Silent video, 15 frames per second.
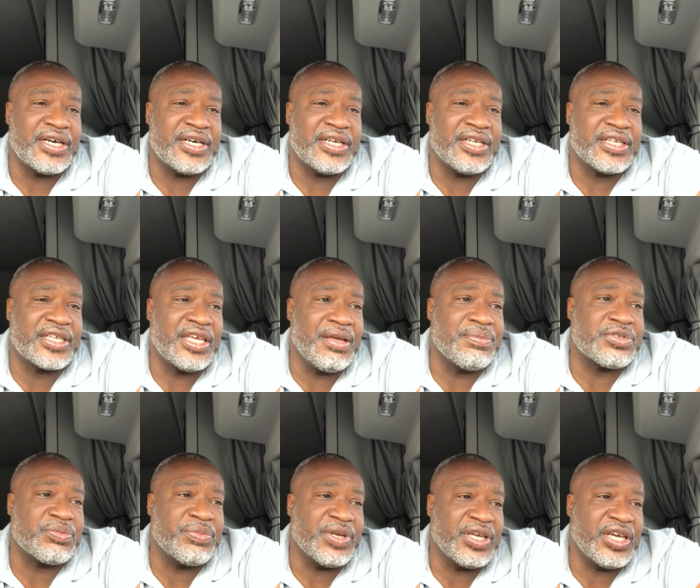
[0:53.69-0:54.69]
it
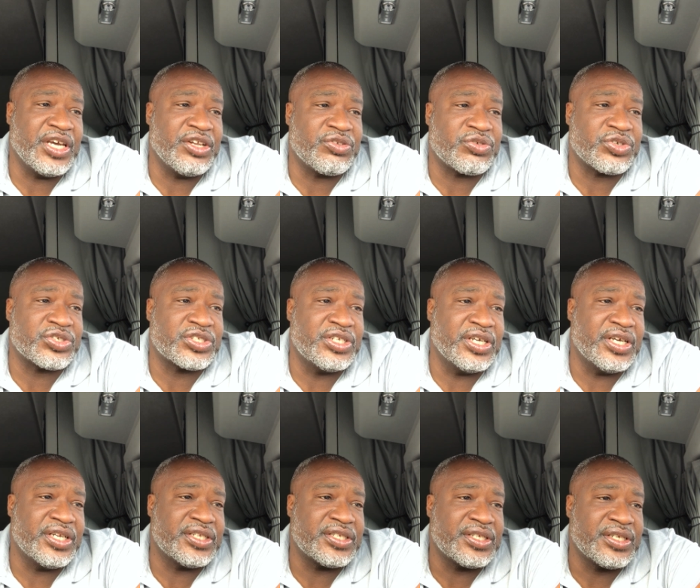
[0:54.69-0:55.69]
keeps me
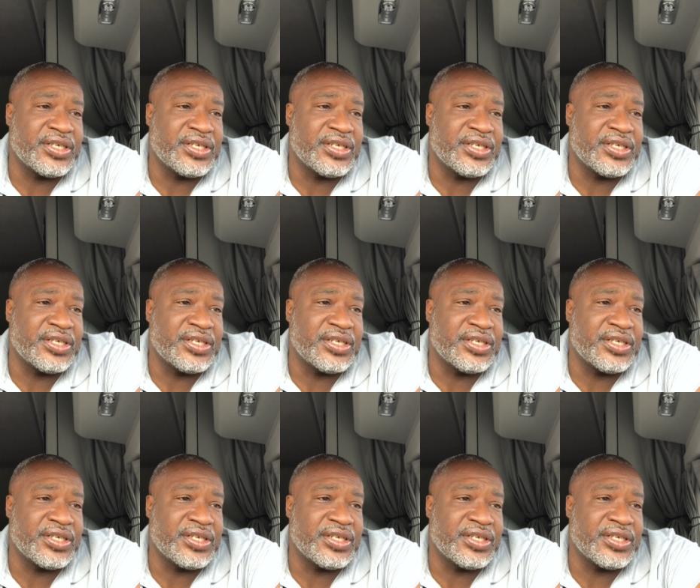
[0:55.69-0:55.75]
interested.